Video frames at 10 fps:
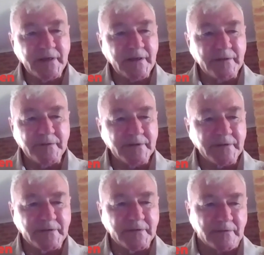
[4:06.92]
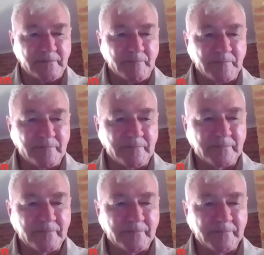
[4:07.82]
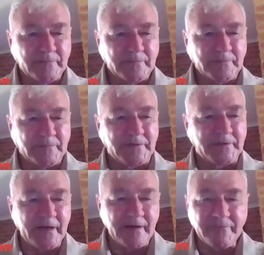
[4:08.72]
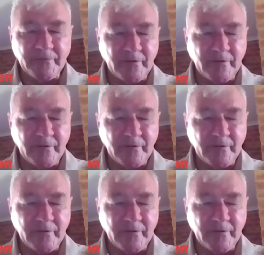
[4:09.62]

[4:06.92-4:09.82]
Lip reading: sit down and listen to them. You don't have